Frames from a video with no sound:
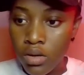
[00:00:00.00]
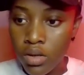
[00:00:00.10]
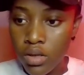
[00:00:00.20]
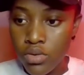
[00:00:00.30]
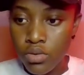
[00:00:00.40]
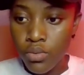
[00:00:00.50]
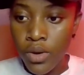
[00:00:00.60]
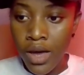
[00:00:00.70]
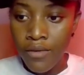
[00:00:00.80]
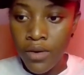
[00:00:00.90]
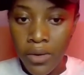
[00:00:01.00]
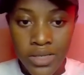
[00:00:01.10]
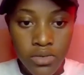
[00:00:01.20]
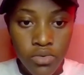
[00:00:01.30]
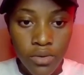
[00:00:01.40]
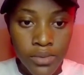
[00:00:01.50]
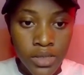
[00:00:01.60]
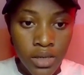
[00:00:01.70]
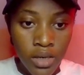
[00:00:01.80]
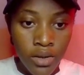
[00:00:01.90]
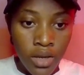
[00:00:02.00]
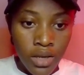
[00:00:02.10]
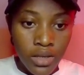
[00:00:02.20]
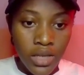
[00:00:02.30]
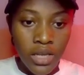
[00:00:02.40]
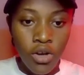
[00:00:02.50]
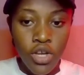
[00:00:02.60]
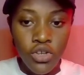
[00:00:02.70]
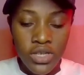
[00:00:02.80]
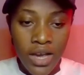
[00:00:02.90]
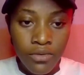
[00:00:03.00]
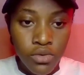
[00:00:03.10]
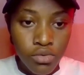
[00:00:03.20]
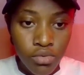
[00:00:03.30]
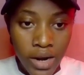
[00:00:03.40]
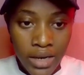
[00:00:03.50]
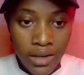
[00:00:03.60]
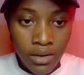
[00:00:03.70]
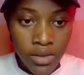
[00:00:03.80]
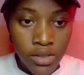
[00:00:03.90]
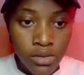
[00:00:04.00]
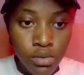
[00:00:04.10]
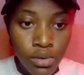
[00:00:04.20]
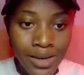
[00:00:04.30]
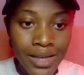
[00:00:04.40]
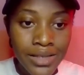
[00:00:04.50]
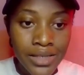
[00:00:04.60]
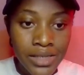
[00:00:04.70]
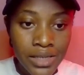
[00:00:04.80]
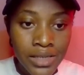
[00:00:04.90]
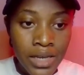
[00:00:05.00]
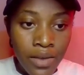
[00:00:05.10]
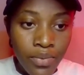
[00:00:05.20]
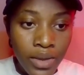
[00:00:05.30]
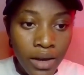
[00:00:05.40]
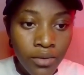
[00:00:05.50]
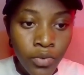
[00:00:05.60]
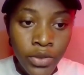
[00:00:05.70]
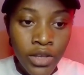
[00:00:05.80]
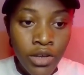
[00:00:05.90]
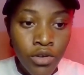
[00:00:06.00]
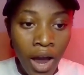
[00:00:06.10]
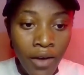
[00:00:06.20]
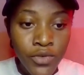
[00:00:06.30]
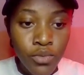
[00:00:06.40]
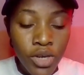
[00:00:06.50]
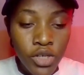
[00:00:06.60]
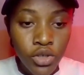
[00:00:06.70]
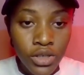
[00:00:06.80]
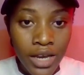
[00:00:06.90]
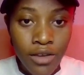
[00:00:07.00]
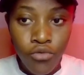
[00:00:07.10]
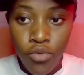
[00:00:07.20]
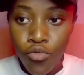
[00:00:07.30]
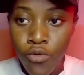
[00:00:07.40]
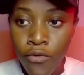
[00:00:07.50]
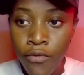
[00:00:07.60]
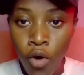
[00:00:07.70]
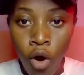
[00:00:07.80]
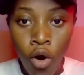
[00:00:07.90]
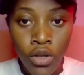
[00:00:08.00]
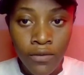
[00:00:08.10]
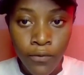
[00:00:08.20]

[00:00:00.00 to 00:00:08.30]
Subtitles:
Okay, so we have our script here. Then all you just have to do right now is to edit it. Now, you have to make sure that you remove all the